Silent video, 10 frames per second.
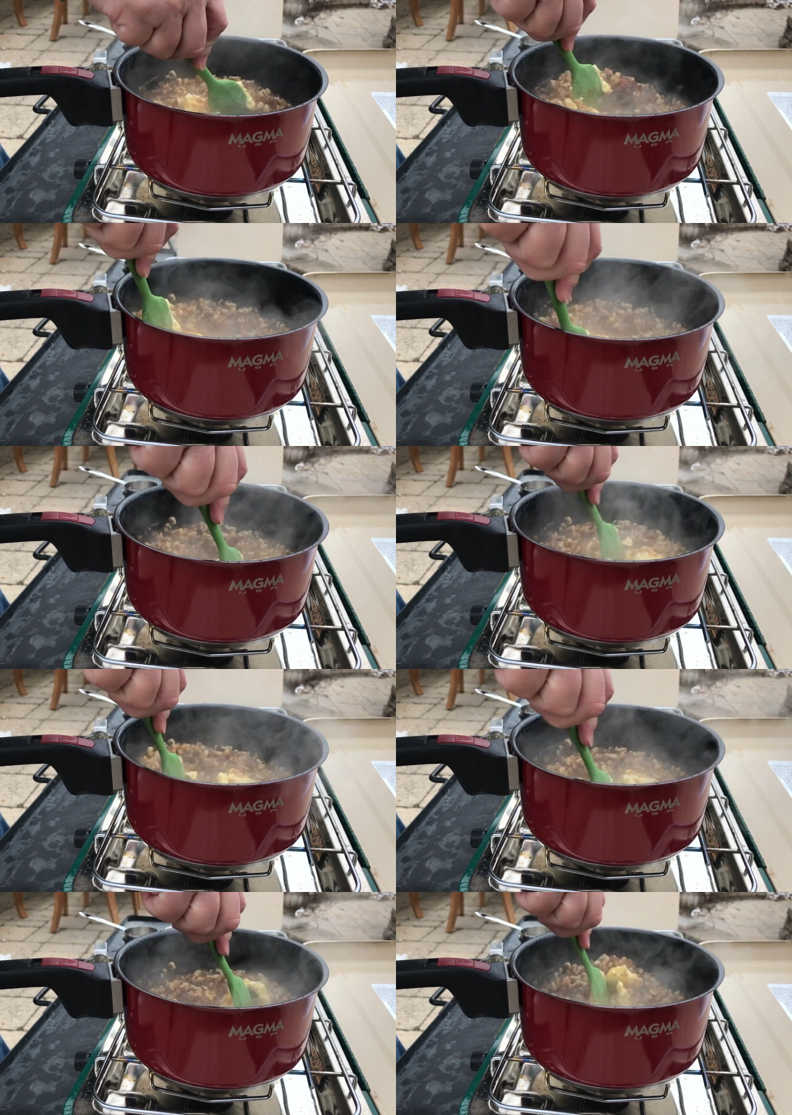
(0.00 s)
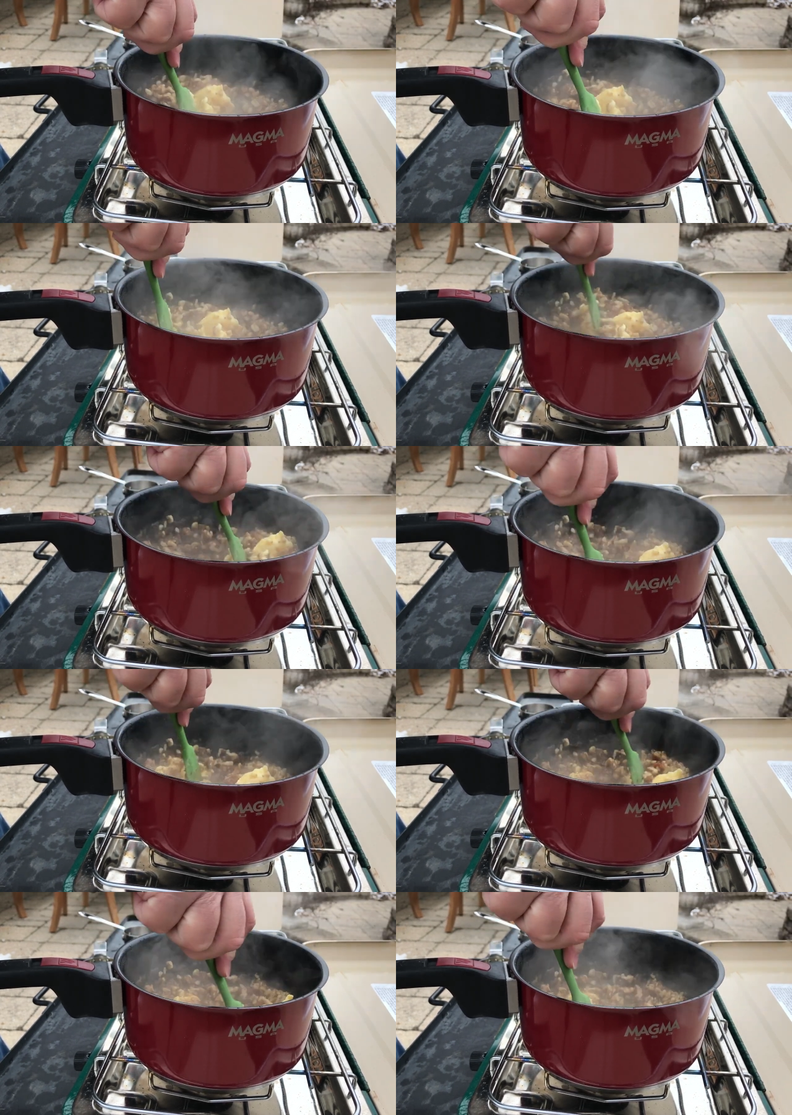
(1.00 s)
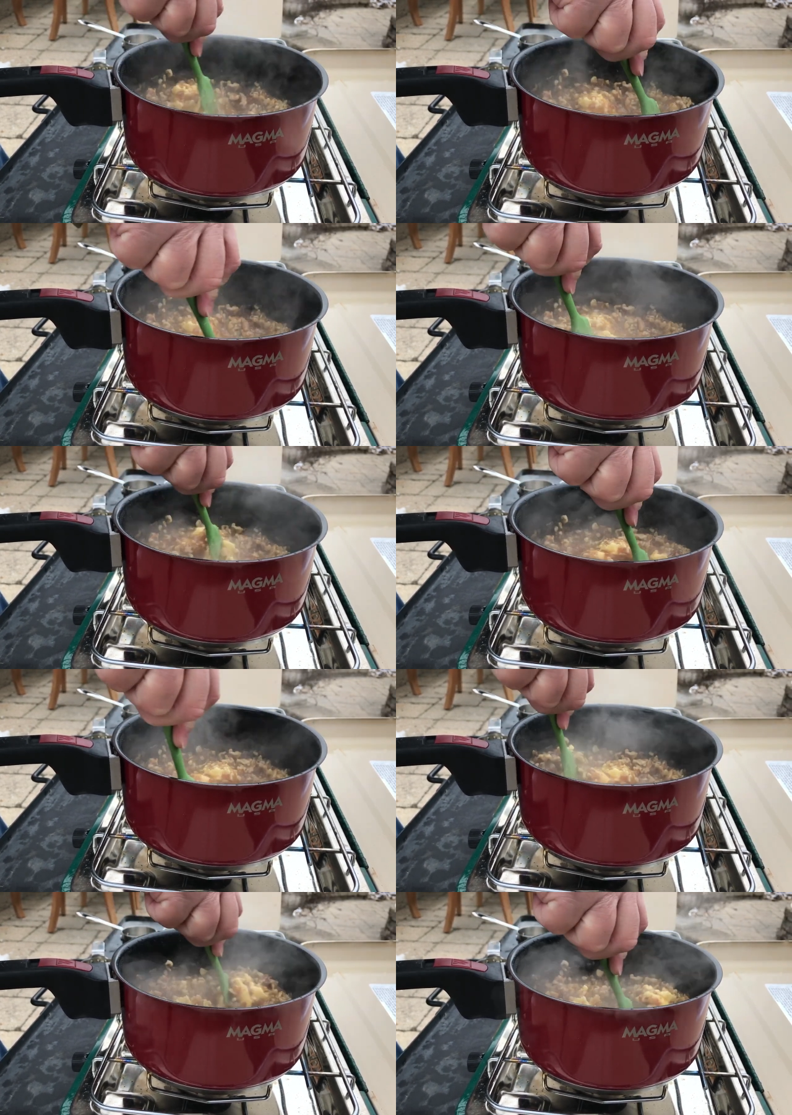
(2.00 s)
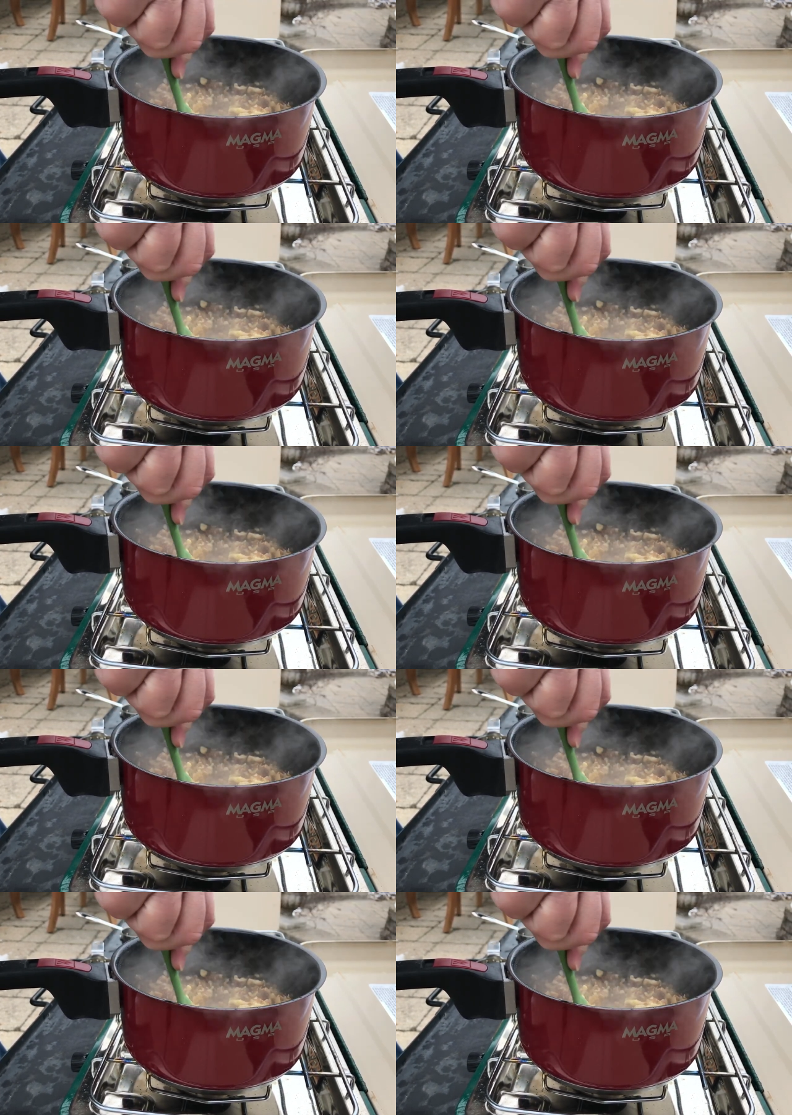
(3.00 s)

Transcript: (no speaker visible)